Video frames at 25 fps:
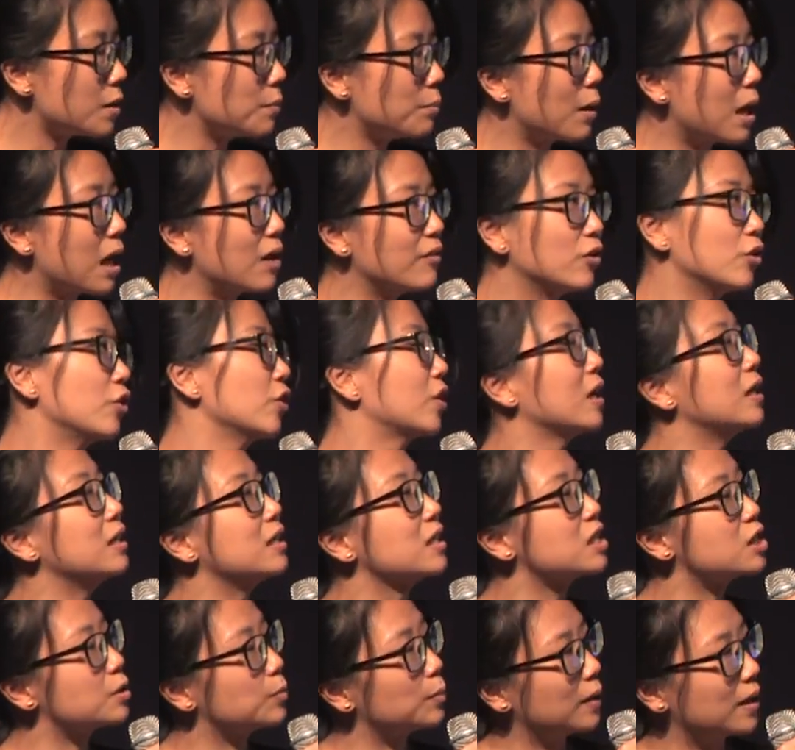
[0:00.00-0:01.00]
you can
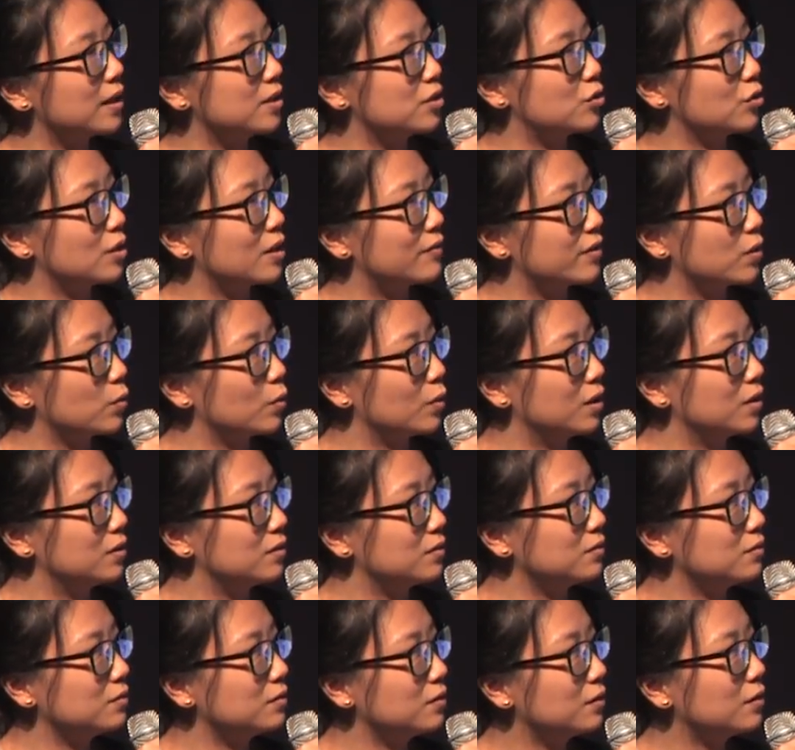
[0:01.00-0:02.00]
explain to
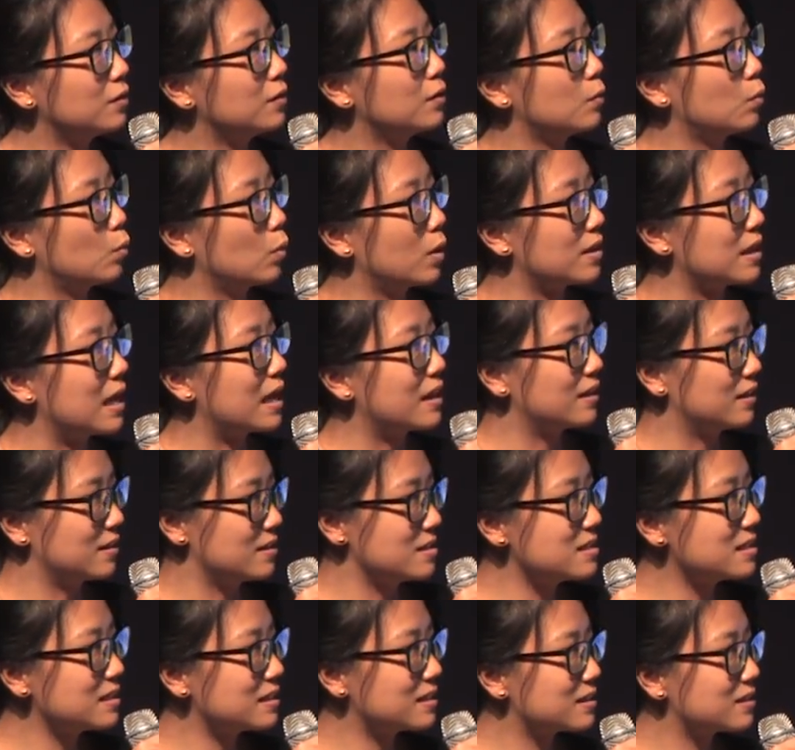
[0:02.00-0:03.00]
everyone what that
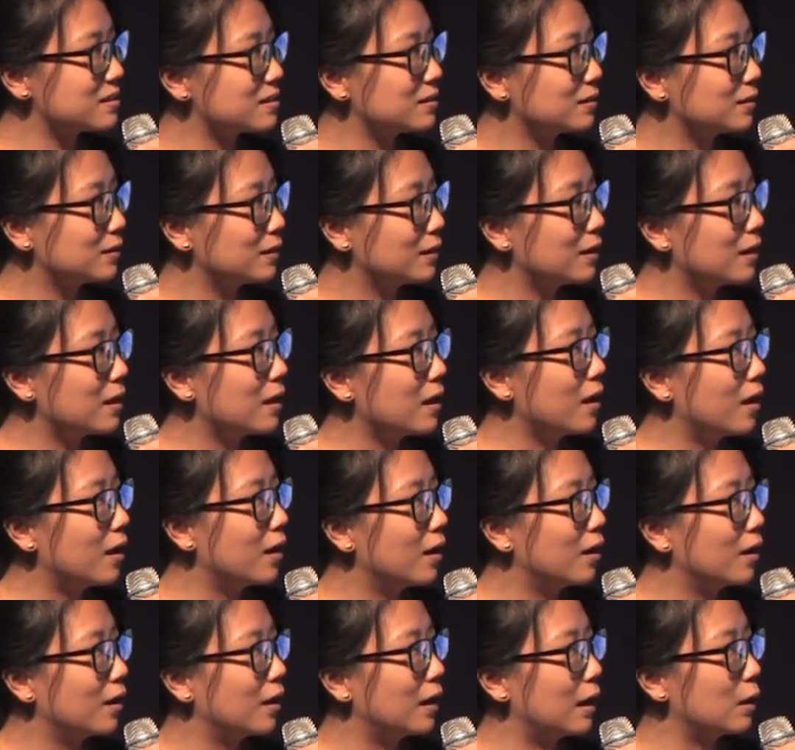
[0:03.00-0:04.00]
is
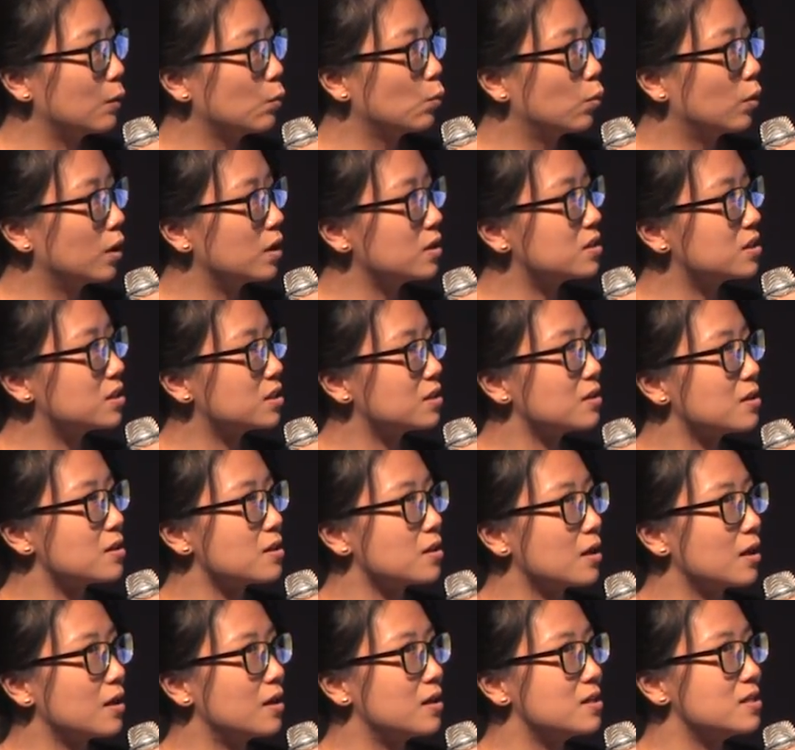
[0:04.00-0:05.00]
and what
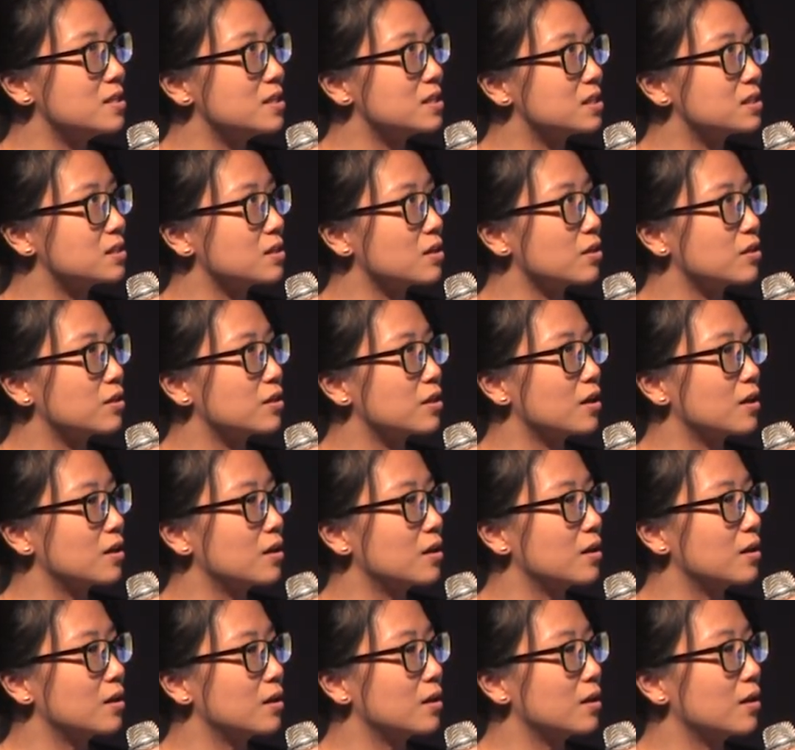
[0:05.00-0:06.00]
is
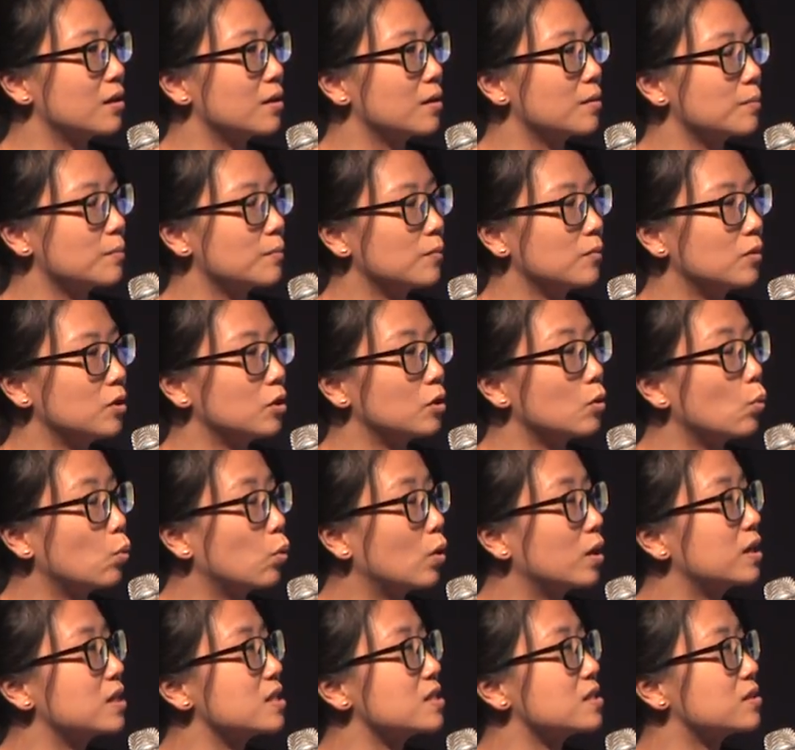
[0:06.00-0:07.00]
the,
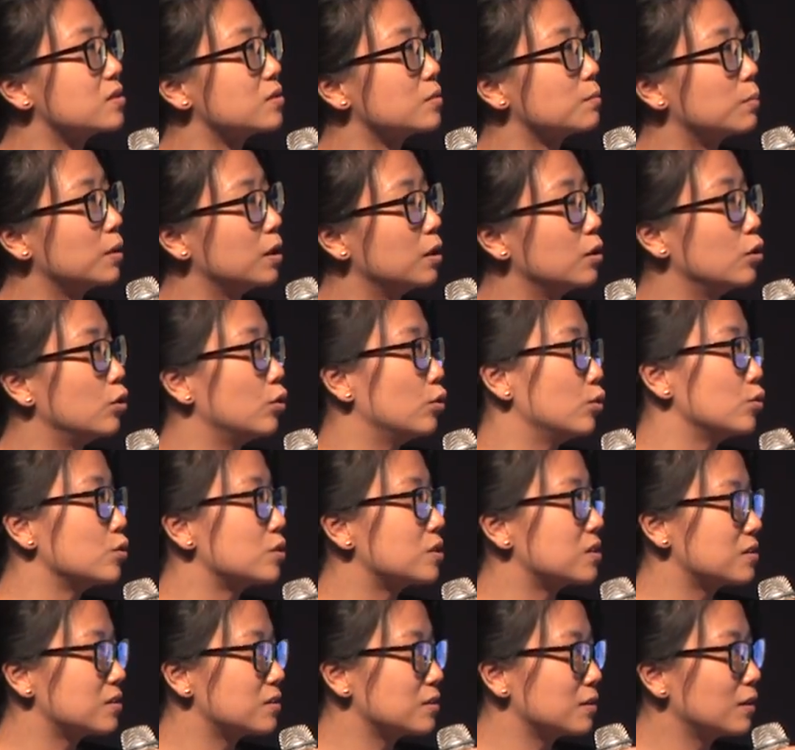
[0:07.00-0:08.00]
what is being
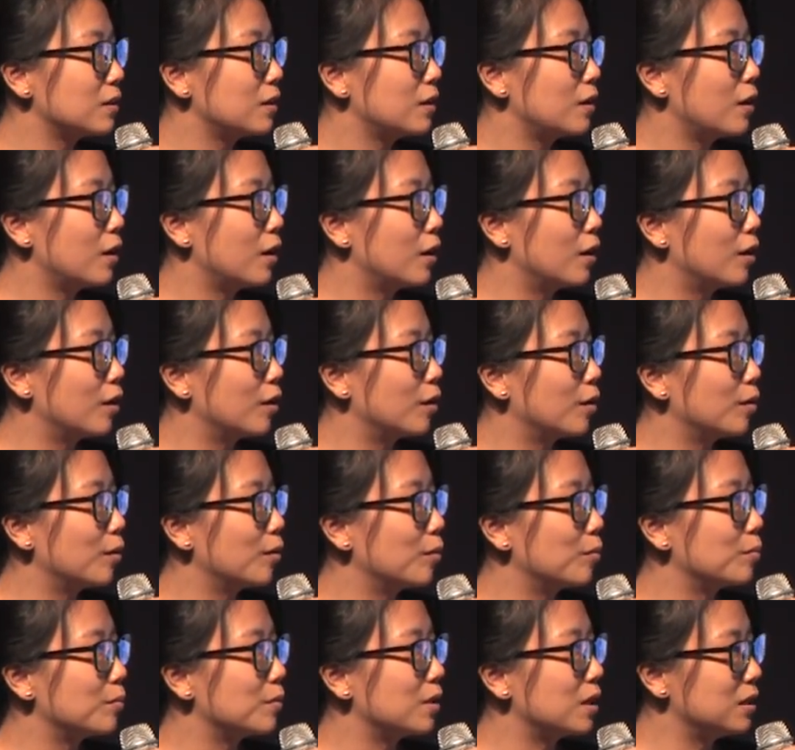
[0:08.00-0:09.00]
used
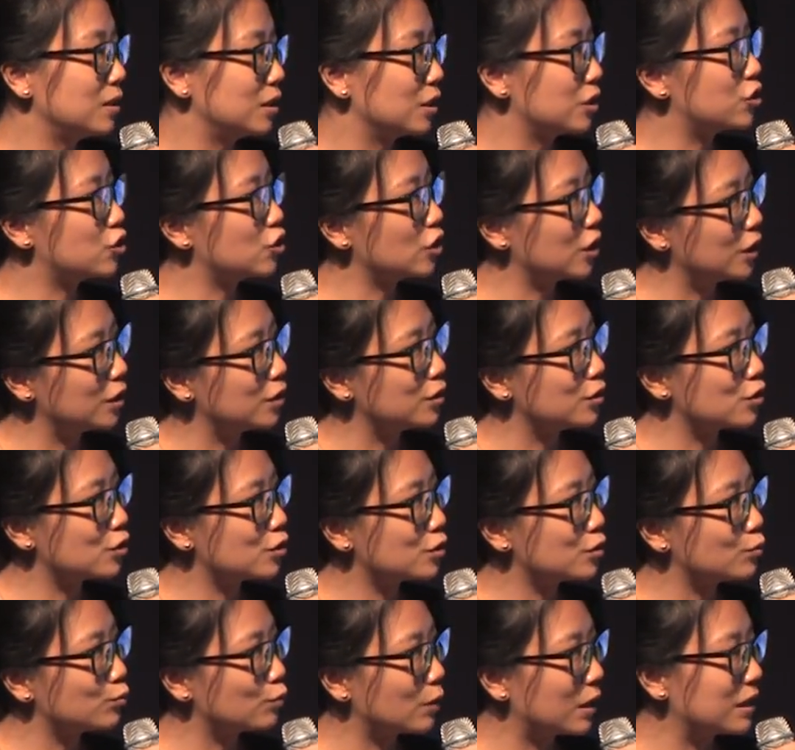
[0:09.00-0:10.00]
in exchange
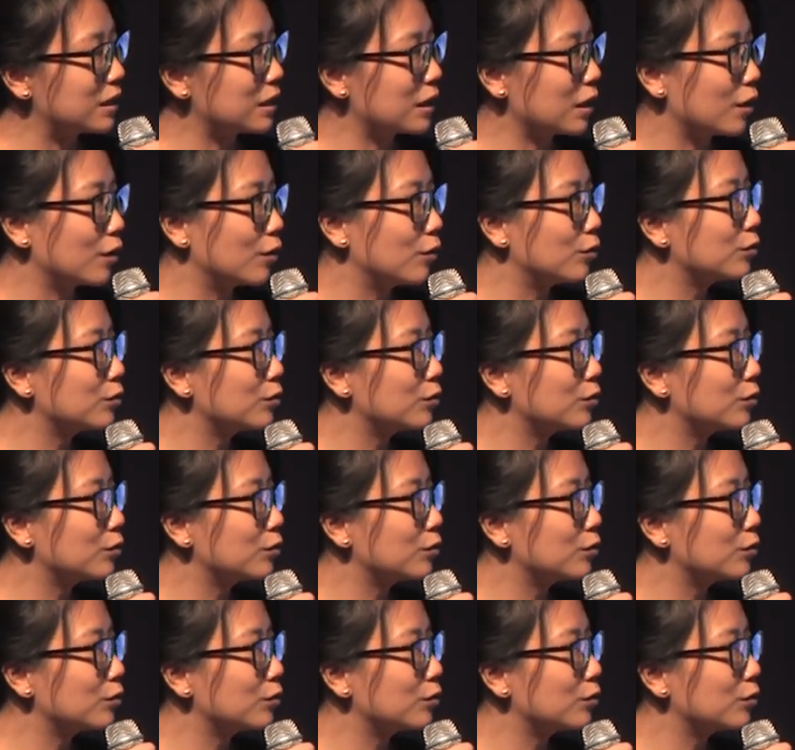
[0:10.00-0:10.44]
right now.